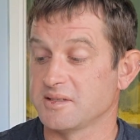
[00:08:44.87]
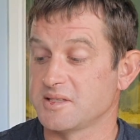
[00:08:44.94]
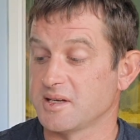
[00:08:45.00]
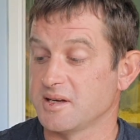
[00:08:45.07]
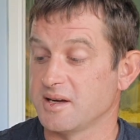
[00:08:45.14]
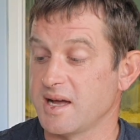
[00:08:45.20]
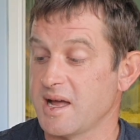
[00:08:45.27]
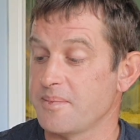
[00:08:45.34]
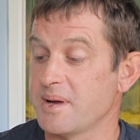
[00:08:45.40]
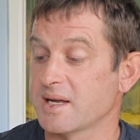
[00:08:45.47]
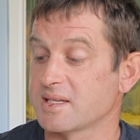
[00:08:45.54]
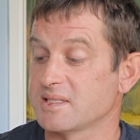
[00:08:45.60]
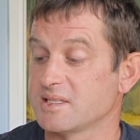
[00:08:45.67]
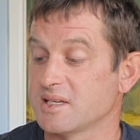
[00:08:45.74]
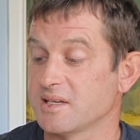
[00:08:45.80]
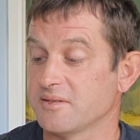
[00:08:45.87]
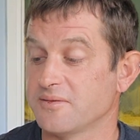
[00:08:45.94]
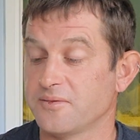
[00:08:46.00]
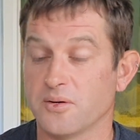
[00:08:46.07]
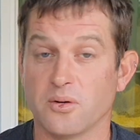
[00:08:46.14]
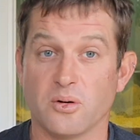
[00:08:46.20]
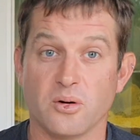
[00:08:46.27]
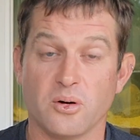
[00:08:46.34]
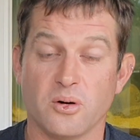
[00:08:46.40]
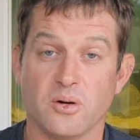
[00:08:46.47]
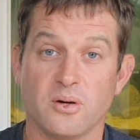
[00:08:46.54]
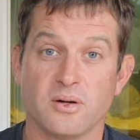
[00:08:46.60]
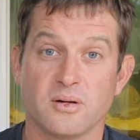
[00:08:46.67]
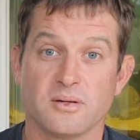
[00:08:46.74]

to MXC4,